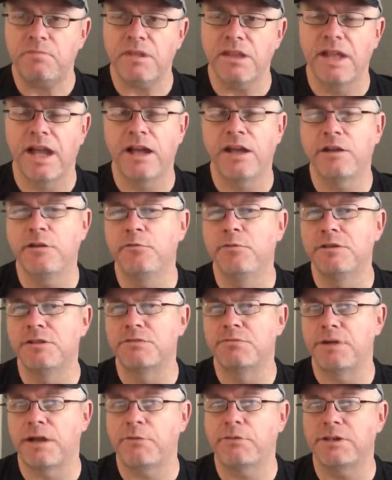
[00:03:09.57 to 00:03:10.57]
it
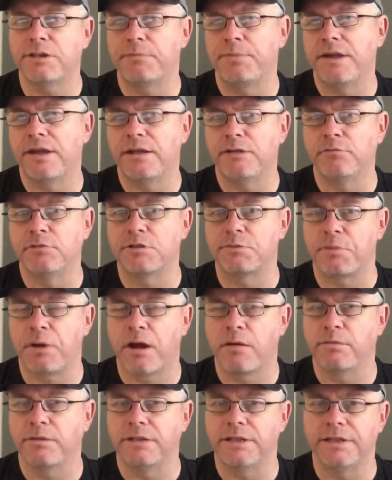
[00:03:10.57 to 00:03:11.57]
was when I went to bed, it was
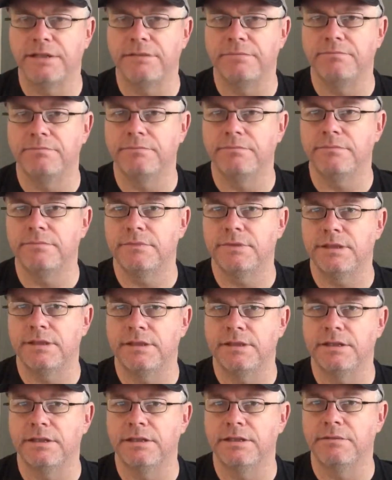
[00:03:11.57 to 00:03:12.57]
probably
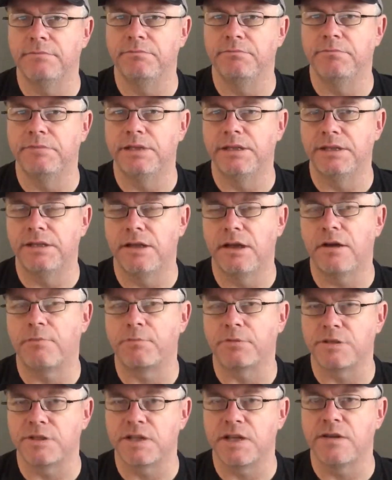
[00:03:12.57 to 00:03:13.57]
in the mid to
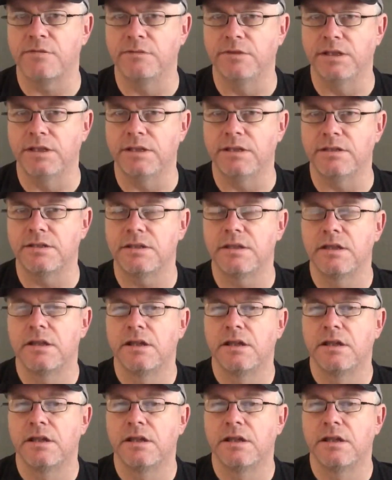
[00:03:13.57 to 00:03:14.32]
upper 70s.